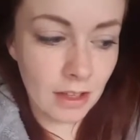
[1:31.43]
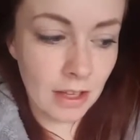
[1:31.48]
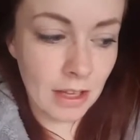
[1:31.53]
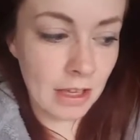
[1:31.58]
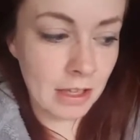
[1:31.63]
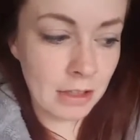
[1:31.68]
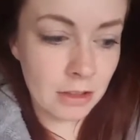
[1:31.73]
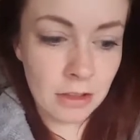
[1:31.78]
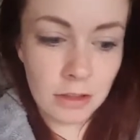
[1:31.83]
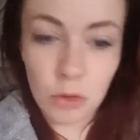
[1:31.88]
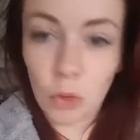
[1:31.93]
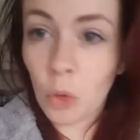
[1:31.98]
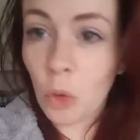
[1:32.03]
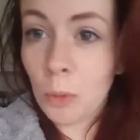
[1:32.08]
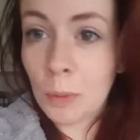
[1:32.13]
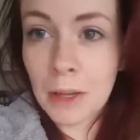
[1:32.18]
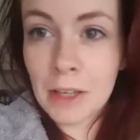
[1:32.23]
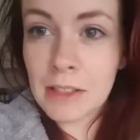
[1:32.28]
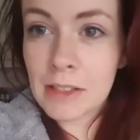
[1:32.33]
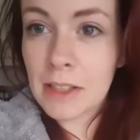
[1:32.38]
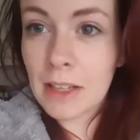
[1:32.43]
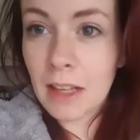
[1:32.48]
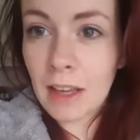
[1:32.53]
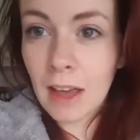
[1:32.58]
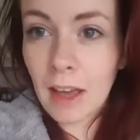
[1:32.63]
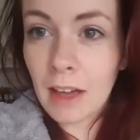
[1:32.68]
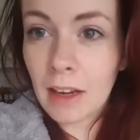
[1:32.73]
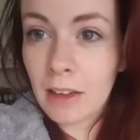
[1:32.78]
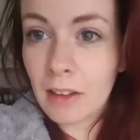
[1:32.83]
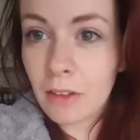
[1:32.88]
it's all messy
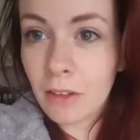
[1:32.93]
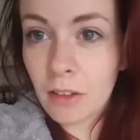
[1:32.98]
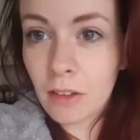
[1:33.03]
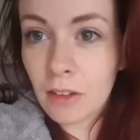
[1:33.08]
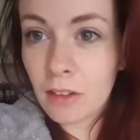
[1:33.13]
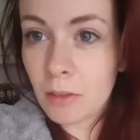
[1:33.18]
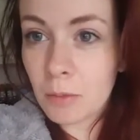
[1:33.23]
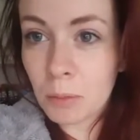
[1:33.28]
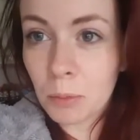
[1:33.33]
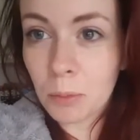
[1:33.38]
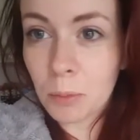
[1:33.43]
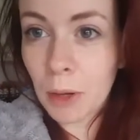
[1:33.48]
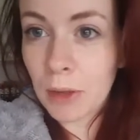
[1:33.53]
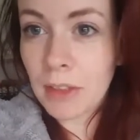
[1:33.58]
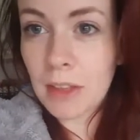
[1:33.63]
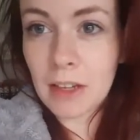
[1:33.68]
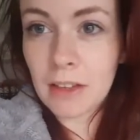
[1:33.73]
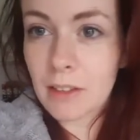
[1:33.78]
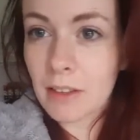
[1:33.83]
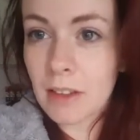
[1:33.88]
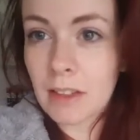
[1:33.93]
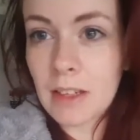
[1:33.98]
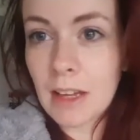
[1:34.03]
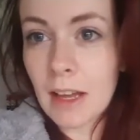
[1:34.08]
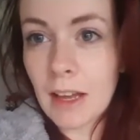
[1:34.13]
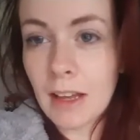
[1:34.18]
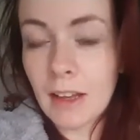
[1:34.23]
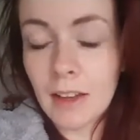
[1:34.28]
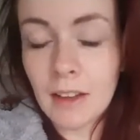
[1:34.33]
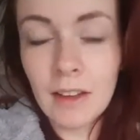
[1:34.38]
again by the end of the
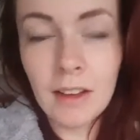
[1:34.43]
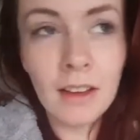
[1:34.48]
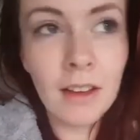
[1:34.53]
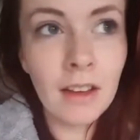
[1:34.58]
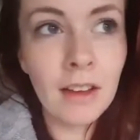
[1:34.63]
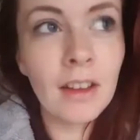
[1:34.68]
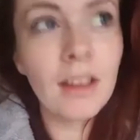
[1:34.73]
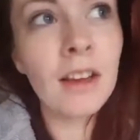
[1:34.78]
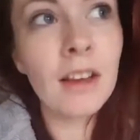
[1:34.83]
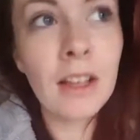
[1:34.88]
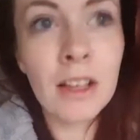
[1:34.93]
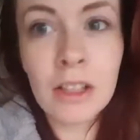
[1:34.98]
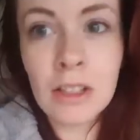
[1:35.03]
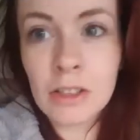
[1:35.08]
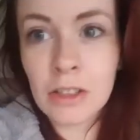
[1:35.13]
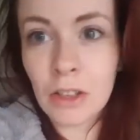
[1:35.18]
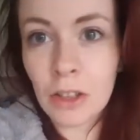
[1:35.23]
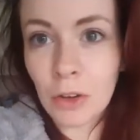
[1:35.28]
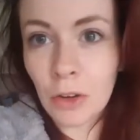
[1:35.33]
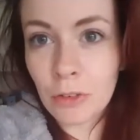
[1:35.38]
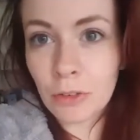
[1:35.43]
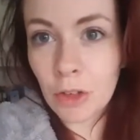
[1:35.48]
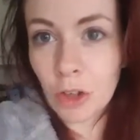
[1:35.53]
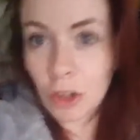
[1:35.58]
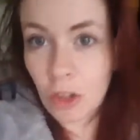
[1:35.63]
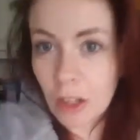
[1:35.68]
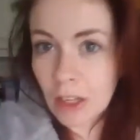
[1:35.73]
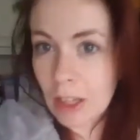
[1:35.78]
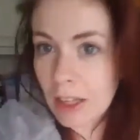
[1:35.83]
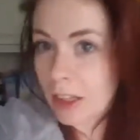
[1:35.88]
day. So I've
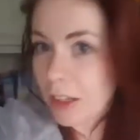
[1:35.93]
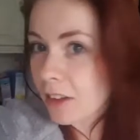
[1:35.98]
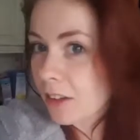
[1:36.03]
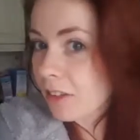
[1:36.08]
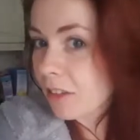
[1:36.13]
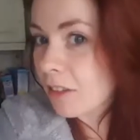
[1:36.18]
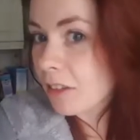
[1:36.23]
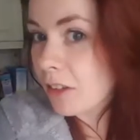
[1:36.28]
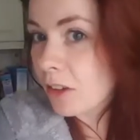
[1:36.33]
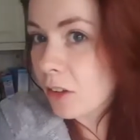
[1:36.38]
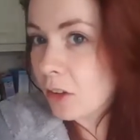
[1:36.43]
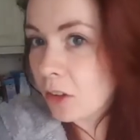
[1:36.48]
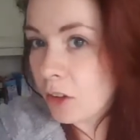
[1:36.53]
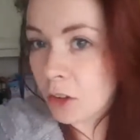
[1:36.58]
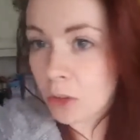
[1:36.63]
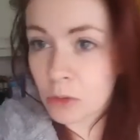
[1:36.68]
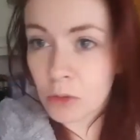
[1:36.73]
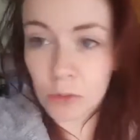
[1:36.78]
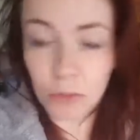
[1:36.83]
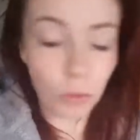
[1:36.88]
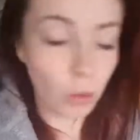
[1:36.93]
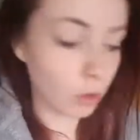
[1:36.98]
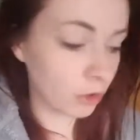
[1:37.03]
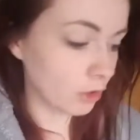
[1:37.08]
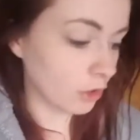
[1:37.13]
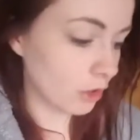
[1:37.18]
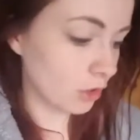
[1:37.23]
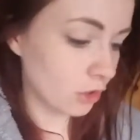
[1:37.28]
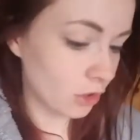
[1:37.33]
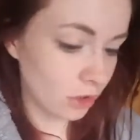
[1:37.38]
got like loads of
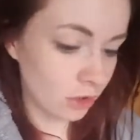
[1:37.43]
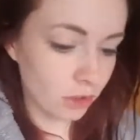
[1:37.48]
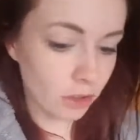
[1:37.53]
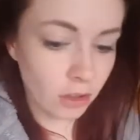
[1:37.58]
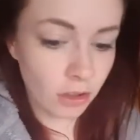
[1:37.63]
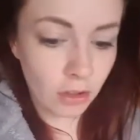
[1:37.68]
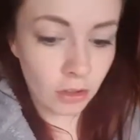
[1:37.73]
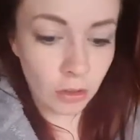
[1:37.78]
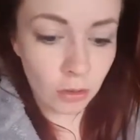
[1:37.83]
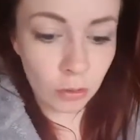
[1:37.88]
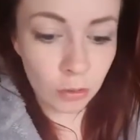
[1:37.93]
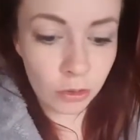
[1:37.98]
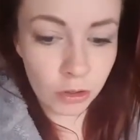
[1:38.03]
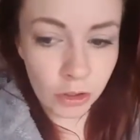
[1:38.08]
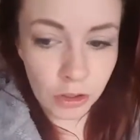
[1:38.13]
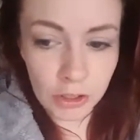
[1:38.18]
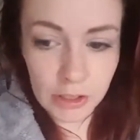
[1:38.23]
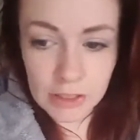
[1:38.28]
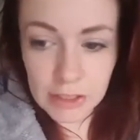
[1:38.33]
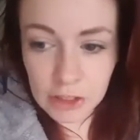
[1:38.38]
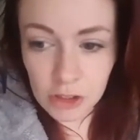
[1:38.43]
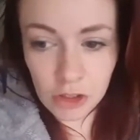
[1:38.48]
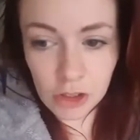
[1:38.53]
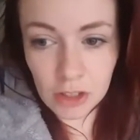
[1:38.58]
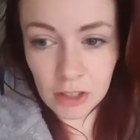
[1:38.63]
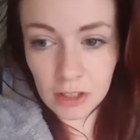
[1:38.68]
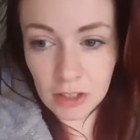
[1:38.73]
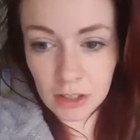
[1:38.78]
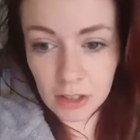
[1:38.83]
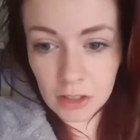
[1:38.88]
washing to do, dirty
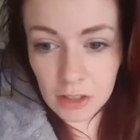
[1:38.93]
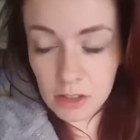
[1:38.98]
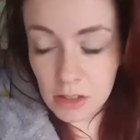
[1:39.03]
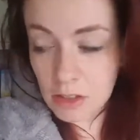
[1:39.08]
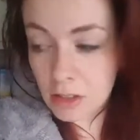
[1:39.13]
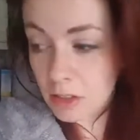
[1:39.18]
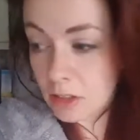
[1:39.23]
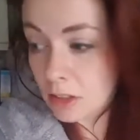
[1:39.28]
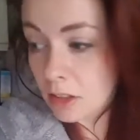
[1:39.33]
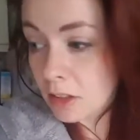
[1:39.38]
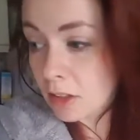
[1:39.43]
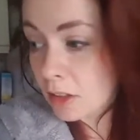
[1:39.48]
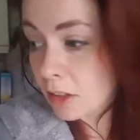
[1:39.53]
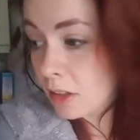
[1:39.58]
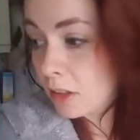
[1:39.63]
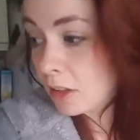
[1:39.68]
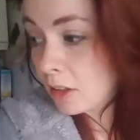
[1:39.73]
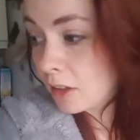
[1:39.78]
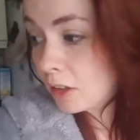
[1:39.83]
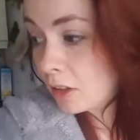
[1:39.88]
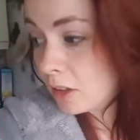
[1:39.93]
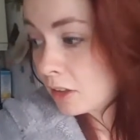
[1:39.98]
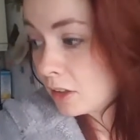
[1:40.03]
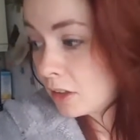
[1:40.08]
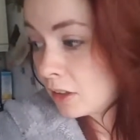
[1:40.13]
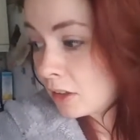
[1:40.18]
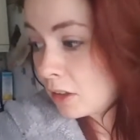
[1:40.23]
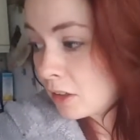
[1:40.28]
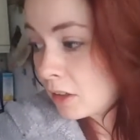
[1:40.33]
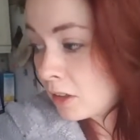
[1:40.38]
dishes,
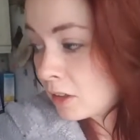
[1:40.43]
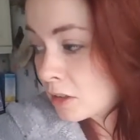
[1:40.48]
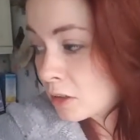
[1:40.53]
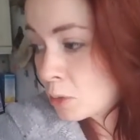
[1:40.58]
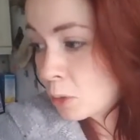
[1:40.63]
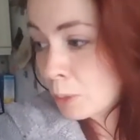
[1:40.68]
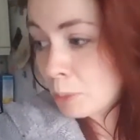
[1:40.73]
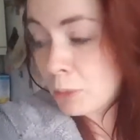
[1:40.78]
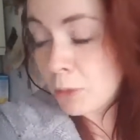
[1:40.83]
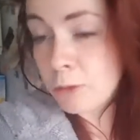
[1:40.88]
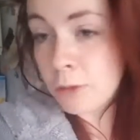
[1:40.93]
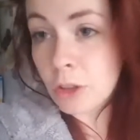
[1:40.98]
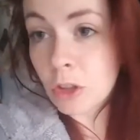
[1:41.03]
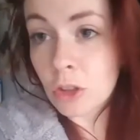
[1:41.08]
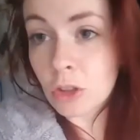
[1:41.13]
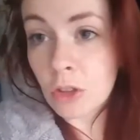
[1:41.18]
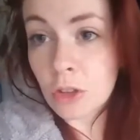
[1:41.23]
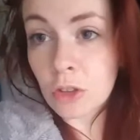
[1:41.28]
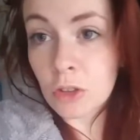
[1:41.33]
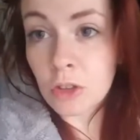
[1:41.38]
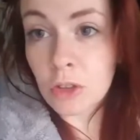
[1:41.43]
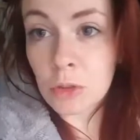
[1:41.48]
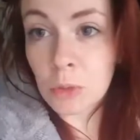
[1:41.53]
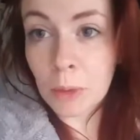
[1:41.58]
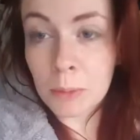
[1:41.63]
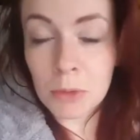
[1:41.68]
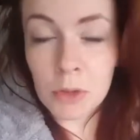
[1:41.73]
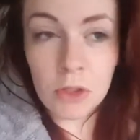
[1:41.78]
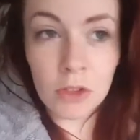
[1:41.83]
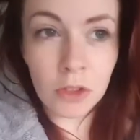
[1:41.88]
sweep the floors,
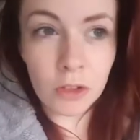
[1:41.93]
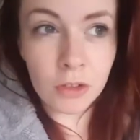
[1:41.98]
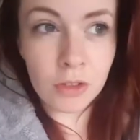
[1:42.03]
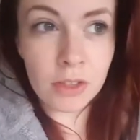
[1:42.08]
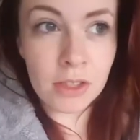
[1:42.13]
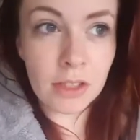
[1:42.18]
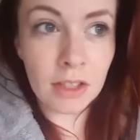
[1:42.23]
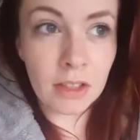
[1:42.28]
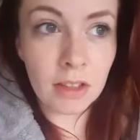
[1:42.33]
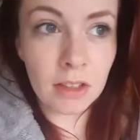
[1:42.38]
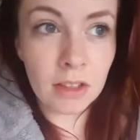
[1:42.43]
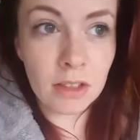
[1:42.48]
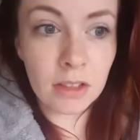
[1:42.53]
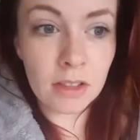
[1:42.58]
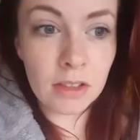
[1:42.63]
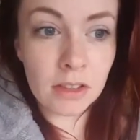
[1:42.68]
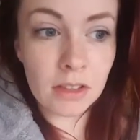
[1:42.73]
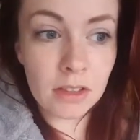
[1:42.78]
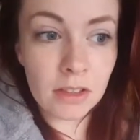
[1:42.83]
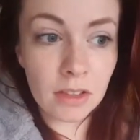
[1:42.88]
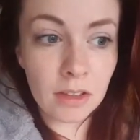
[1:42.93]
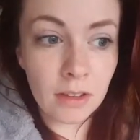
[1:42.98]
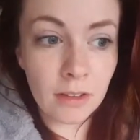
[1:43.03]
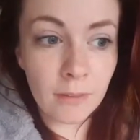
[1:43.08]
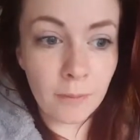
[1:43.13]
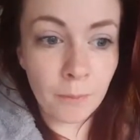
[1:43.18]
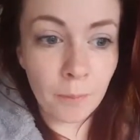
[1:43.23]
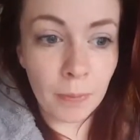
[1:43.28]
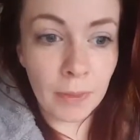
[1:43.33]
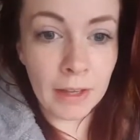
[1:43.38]
wipe the surfaces,
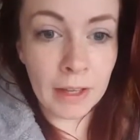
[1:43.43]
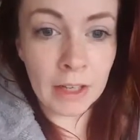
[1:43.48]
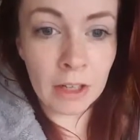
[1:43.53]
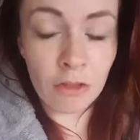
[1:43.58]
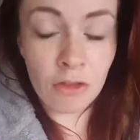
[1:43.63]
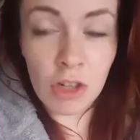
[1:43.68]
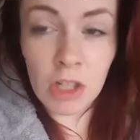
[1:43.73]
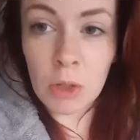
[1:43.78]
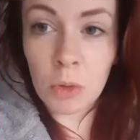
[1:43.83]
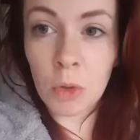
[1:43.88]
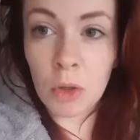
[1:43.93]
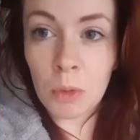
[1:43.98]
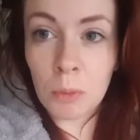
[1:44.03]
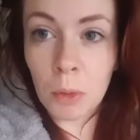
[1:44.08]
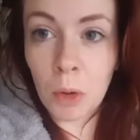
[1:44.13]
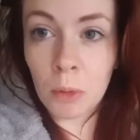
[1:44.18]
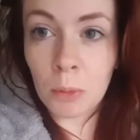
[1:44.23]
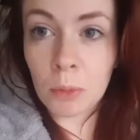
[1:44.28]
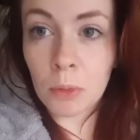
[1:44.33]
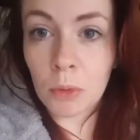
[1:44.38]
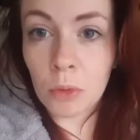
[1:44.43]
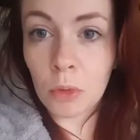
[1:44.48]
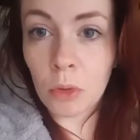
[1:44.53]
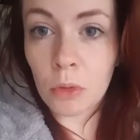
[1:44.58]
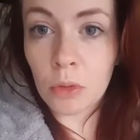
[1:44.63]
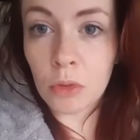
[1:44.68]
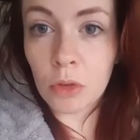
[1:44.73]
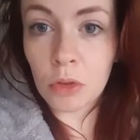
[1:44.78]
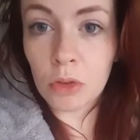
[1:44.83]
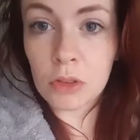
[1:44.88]
and I really want to mop all
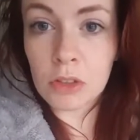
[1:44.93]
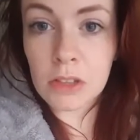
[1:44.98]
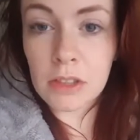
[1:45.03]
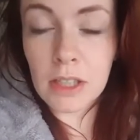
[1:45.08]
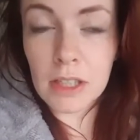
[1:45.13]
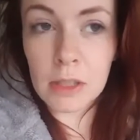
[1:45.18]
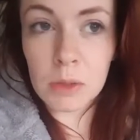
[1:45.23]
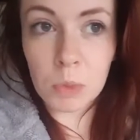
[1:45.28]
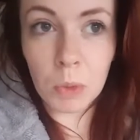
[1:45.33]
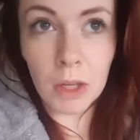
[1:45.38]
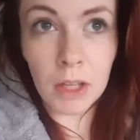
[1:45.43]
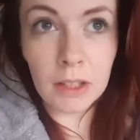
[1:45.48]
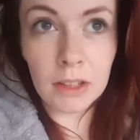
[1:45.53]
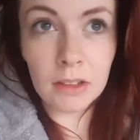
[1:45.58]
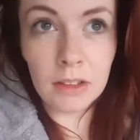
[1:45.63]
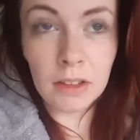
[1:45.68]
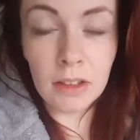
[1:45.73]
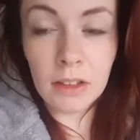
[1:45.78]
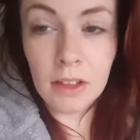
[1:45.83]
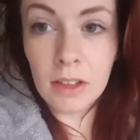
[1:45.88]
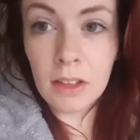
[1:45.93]
the floors today as well.